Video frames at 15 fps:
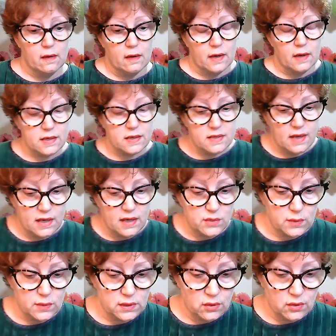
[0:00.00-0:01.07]
At night,
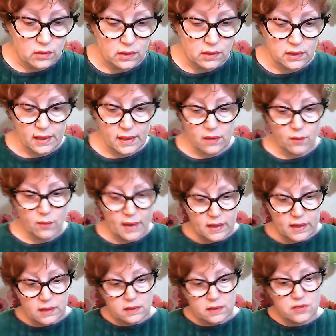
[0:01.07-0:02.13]
when Laura lay awake
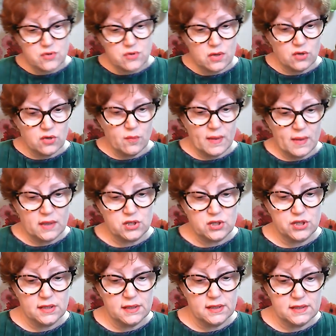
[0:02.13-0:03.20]
in the trundle bed,
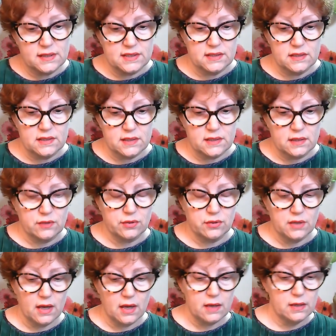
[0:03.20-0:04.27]
she listened and could
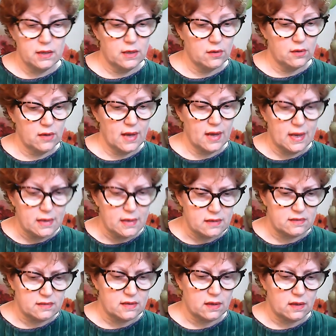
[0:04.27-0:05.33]
not hear
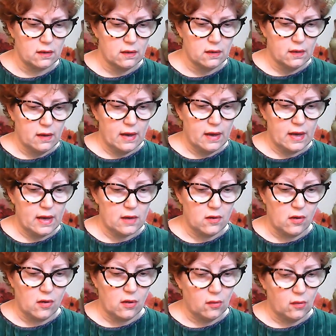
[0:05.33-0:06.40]
anything at
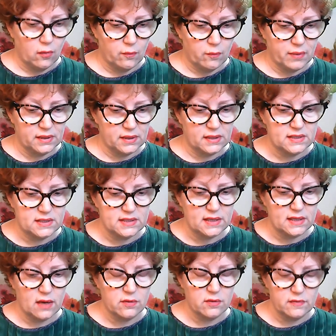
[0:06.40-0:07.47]
all but the
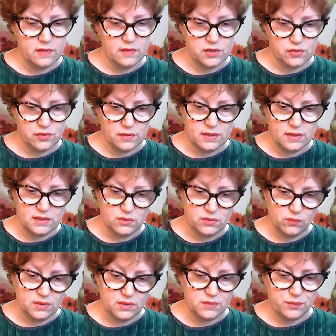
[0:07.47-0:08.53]
sound of the trees
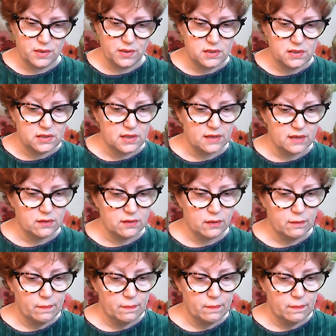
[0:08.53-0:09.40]
whispering together.